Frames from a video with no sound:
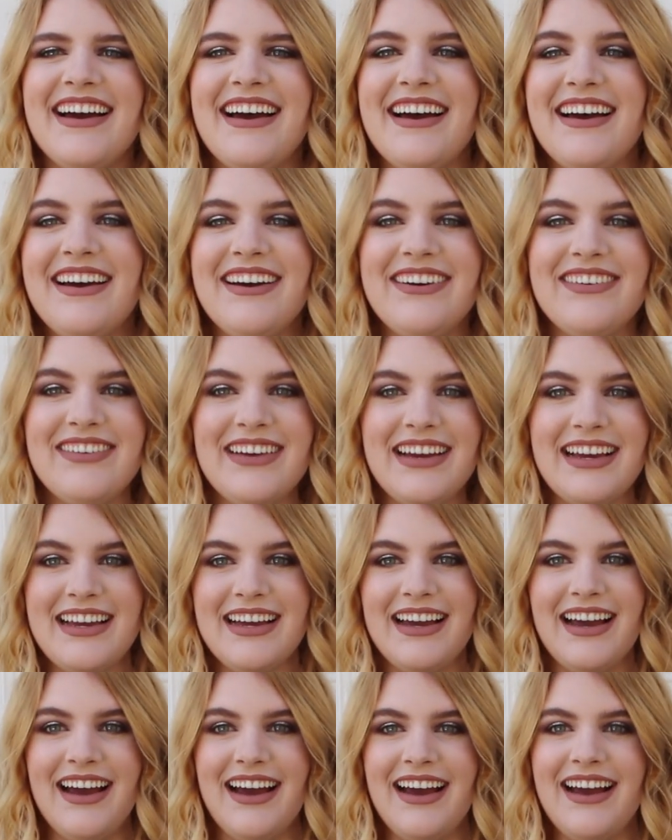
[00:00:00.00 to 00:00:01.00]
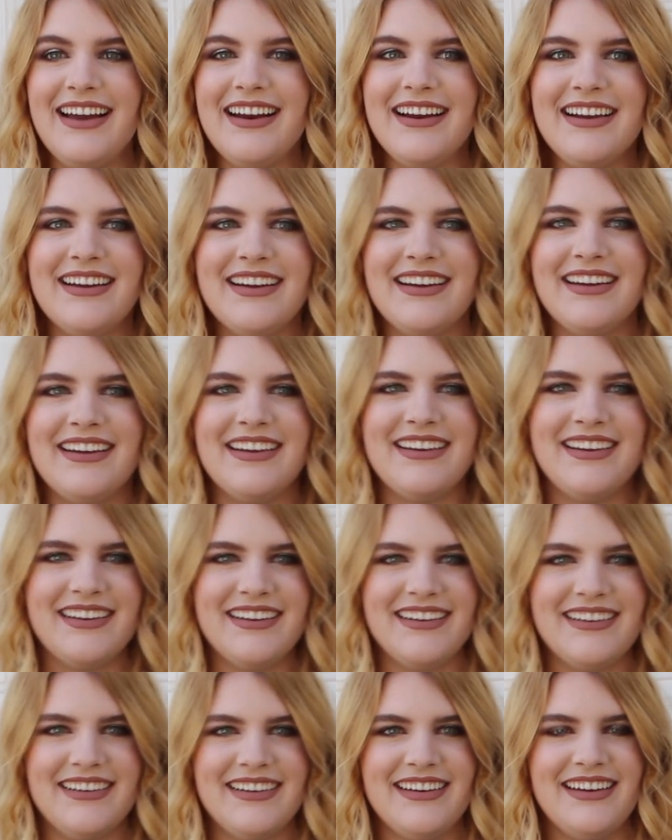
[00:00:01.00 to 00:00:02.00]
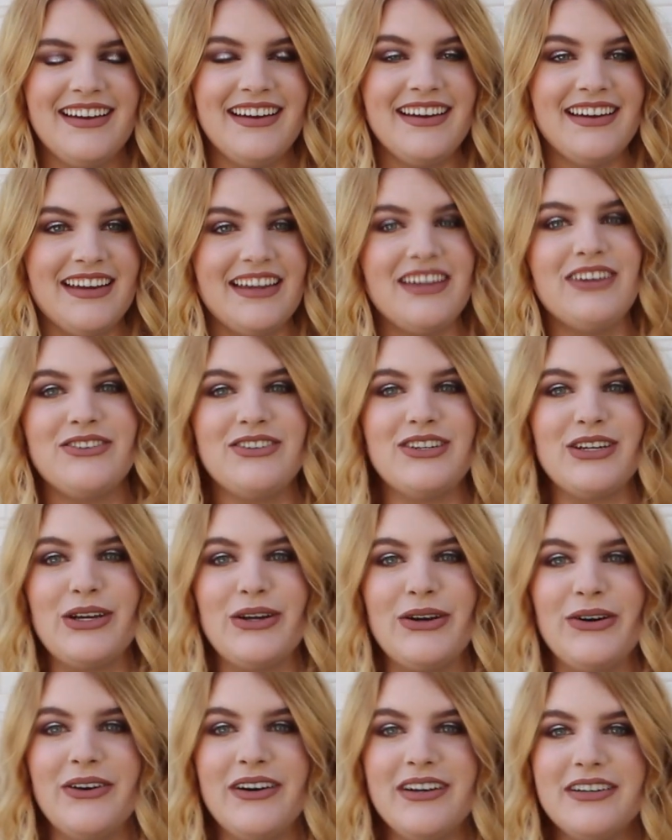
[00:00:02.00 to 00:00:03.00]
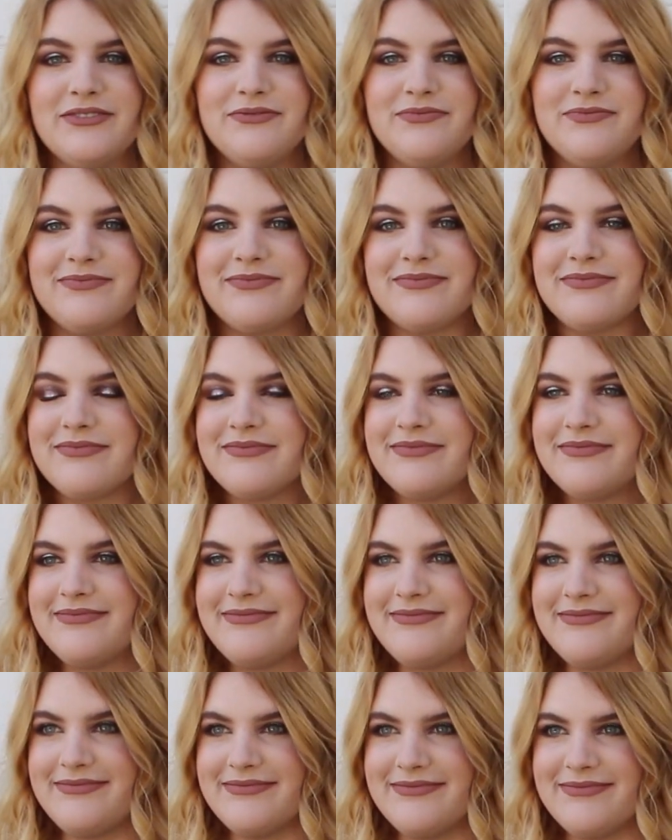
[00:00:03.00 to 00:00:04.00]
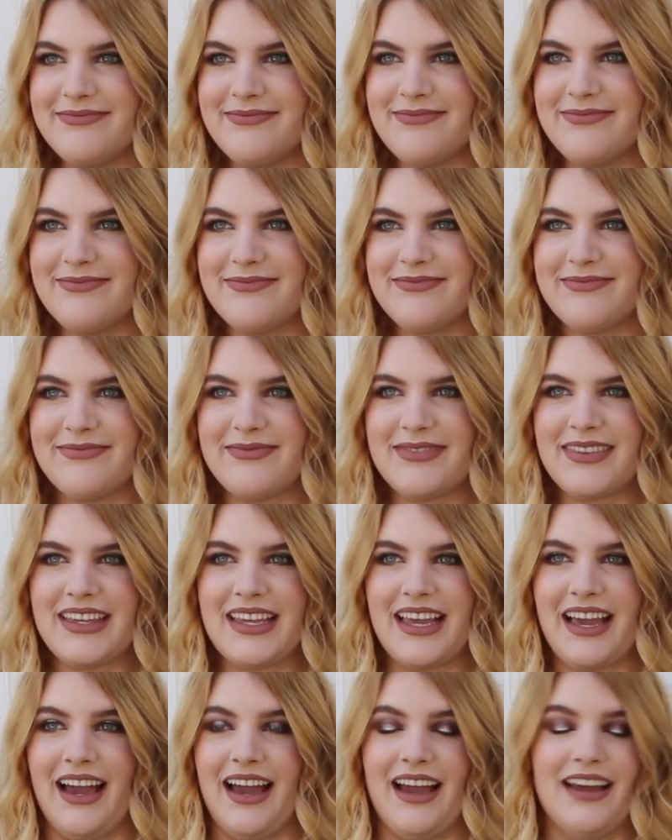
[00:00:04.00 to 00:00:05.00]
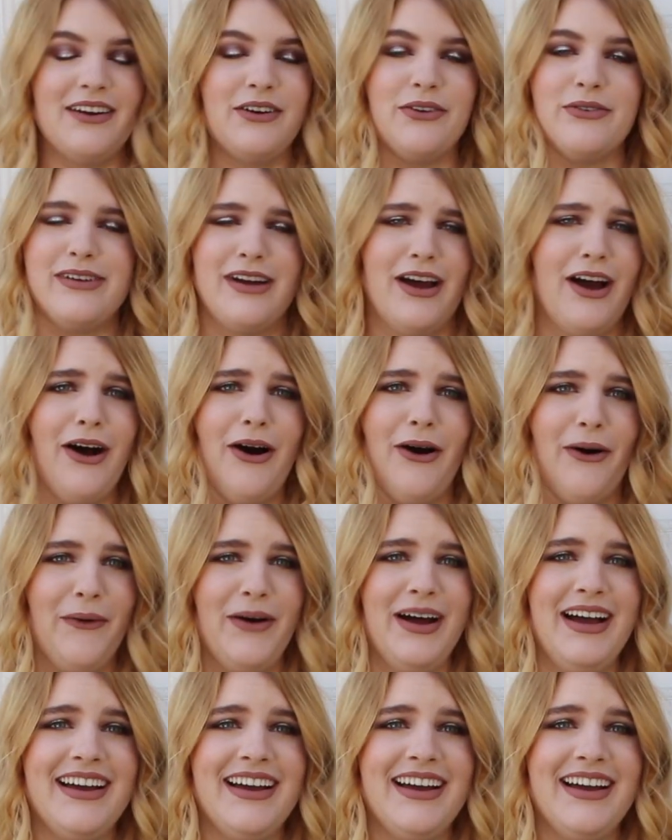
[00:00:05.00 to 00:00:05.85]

Oh everything better. You do. Why can't I just live with you? I don't know.